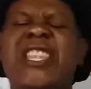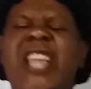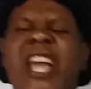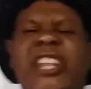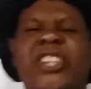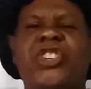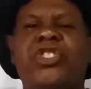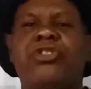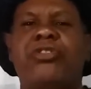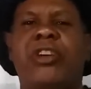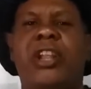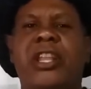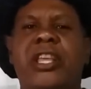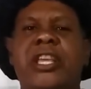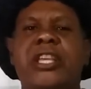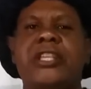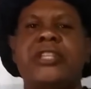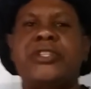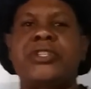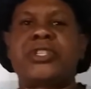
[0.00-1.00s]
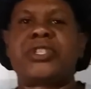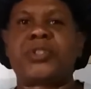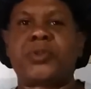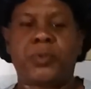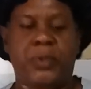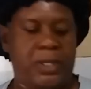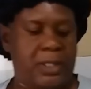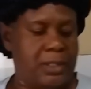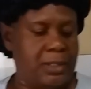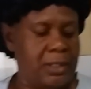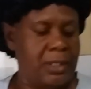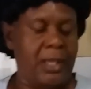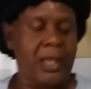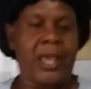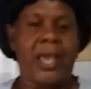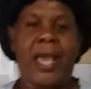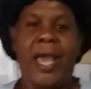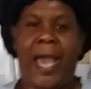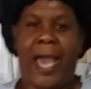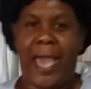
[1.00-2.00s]
naturally sweet.
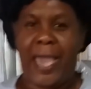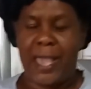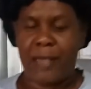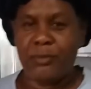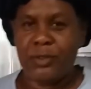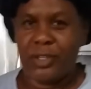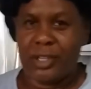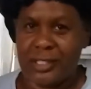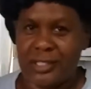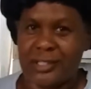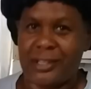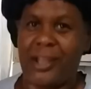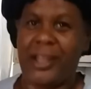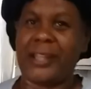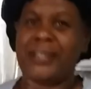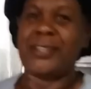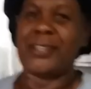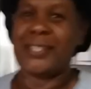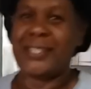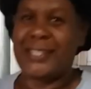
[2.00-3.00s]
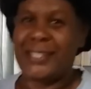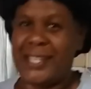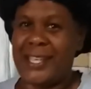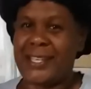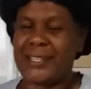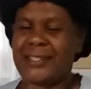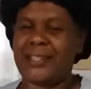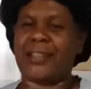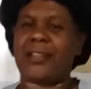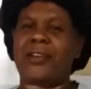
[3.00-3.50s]
I am just going to taste it